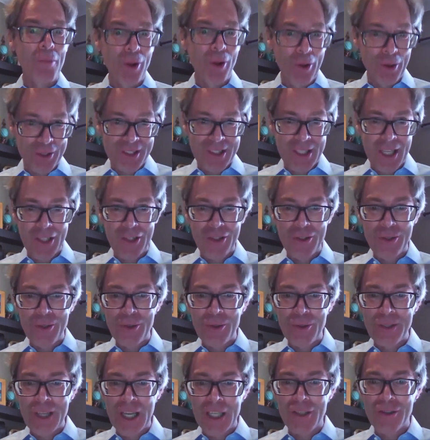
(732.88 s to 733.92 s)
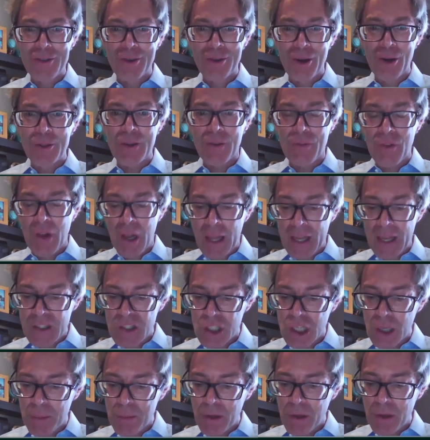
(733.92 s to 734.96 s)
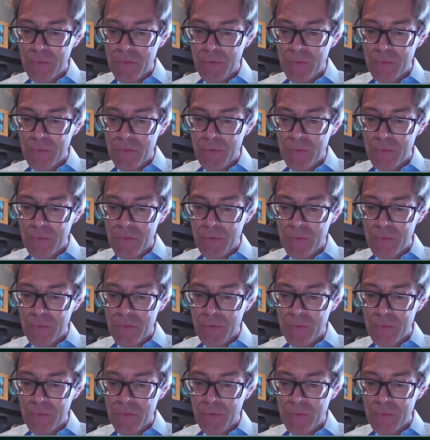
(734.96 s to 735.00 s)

blogs that you wrote over the last couple